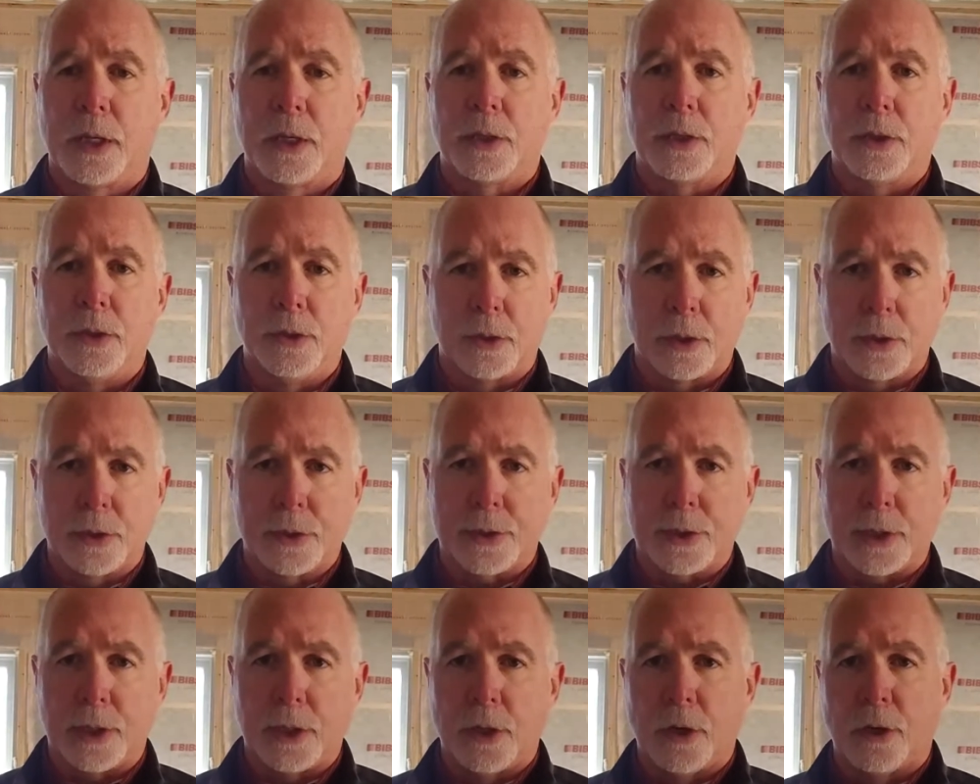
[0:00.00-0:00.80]
You can
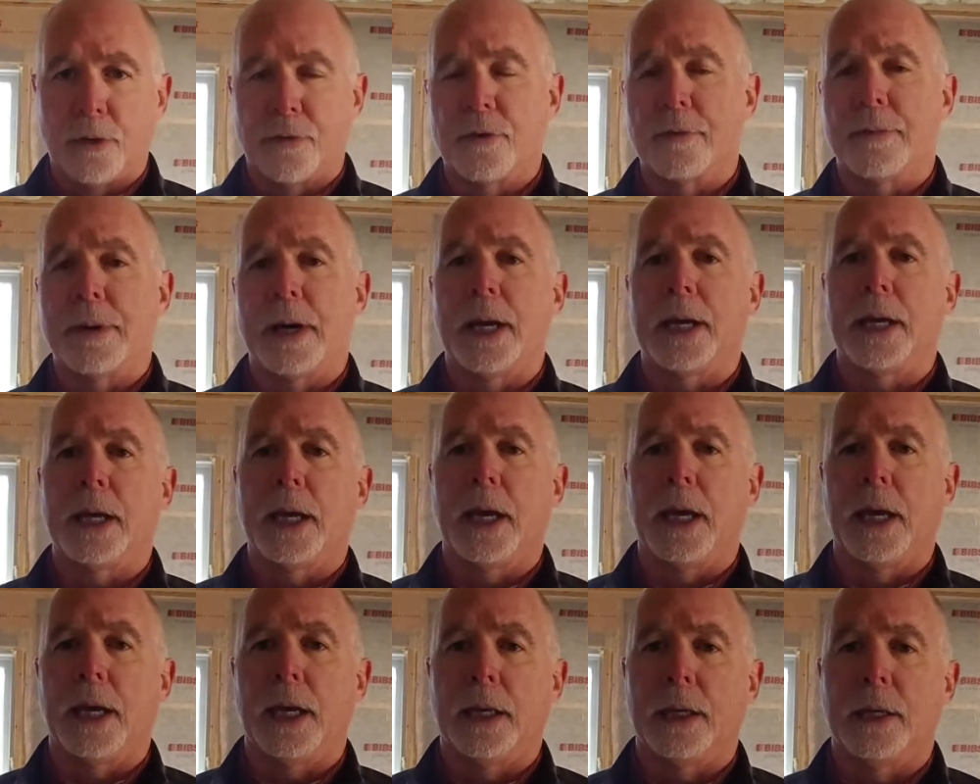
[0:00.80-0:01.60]
see over my
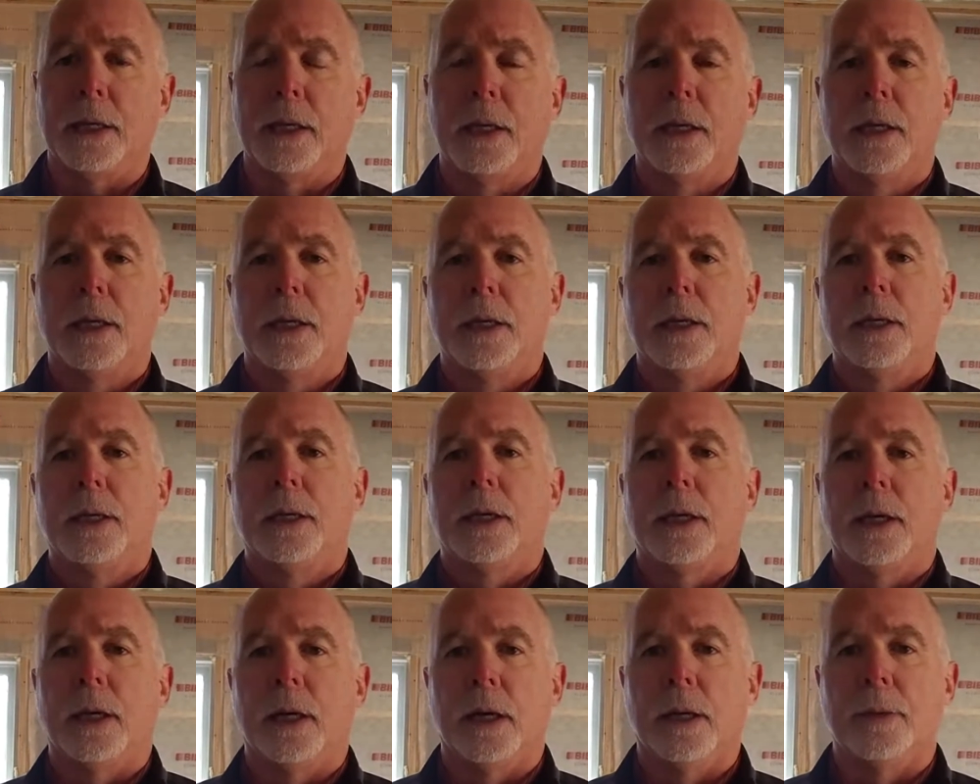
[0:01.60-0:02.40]
head
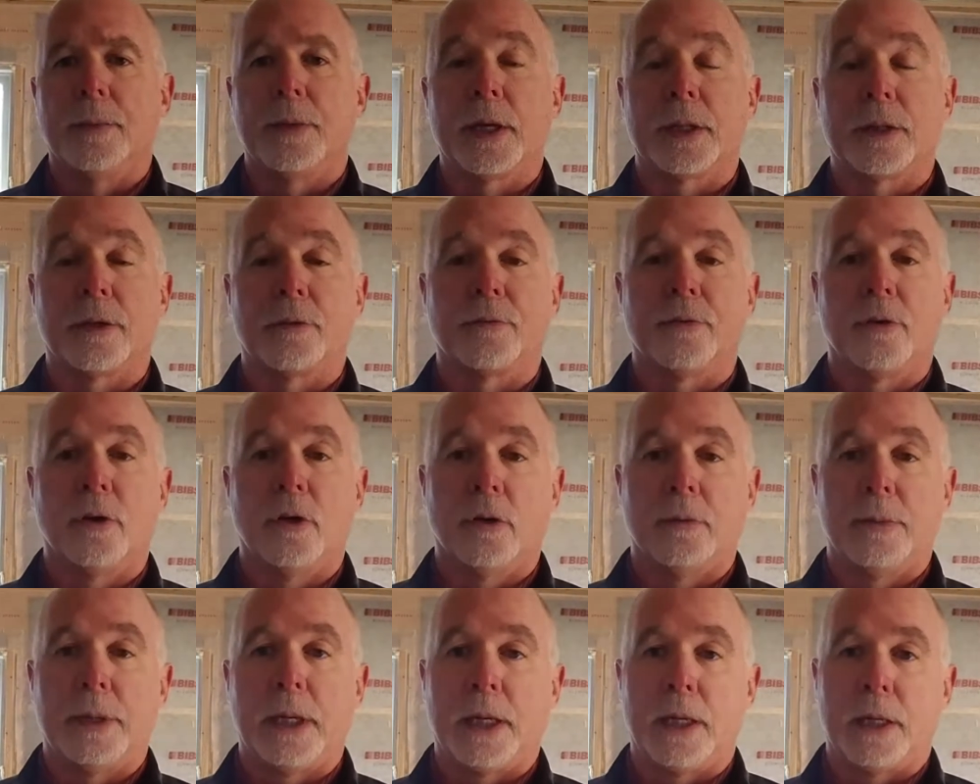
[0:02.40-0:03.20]
um, that the
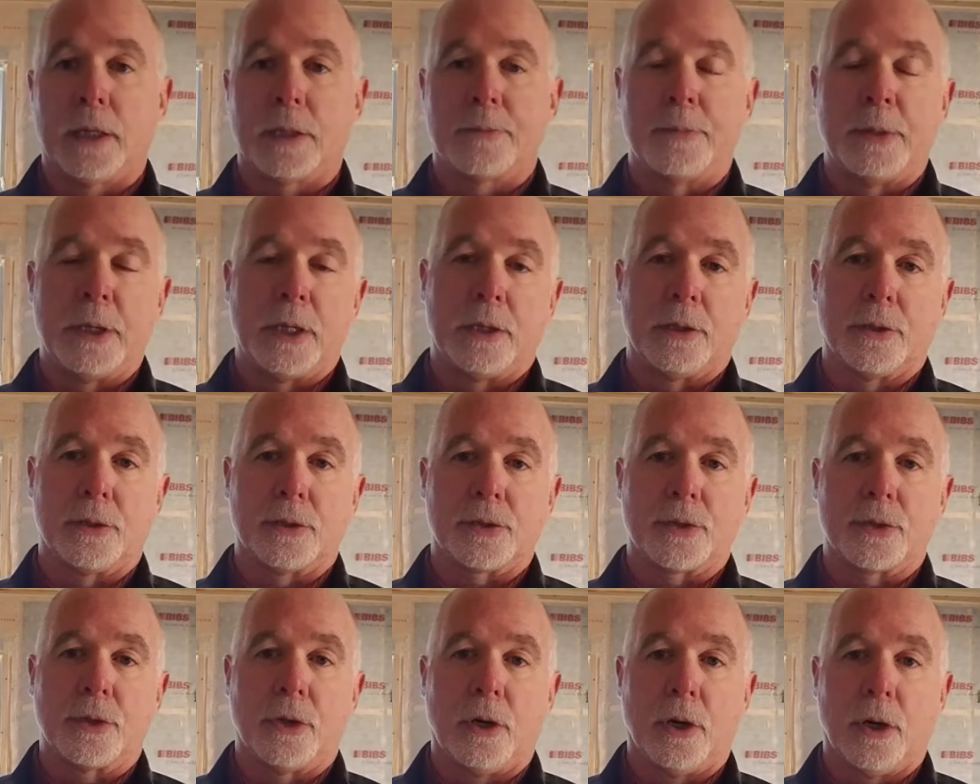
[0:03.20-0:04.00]
foam has been
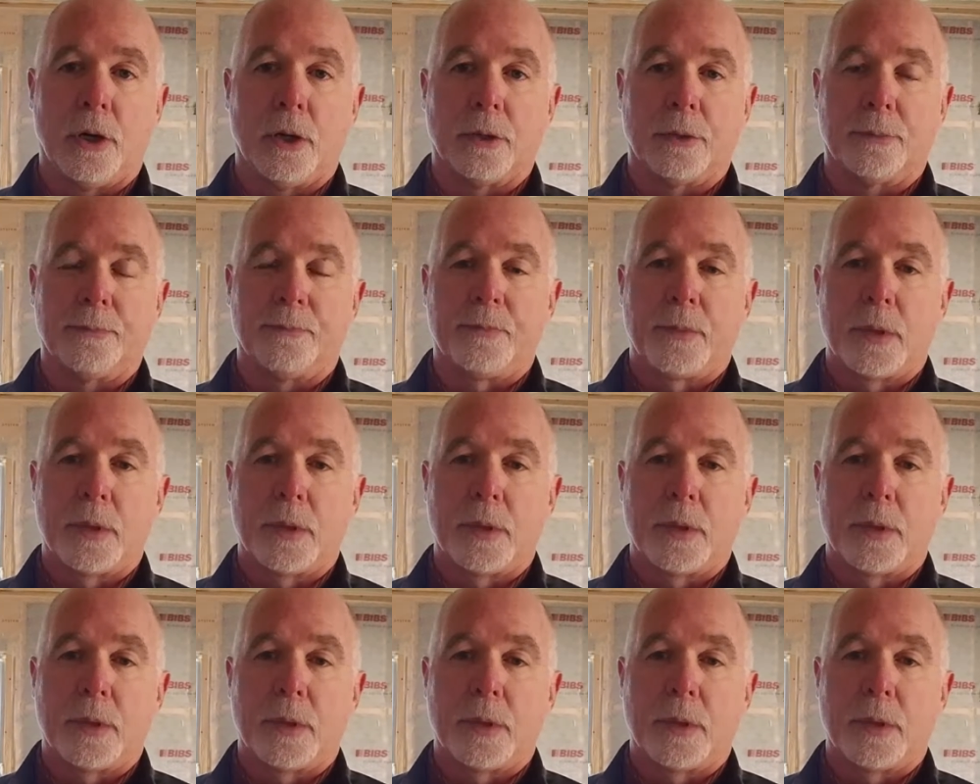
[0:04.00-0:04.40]
installed.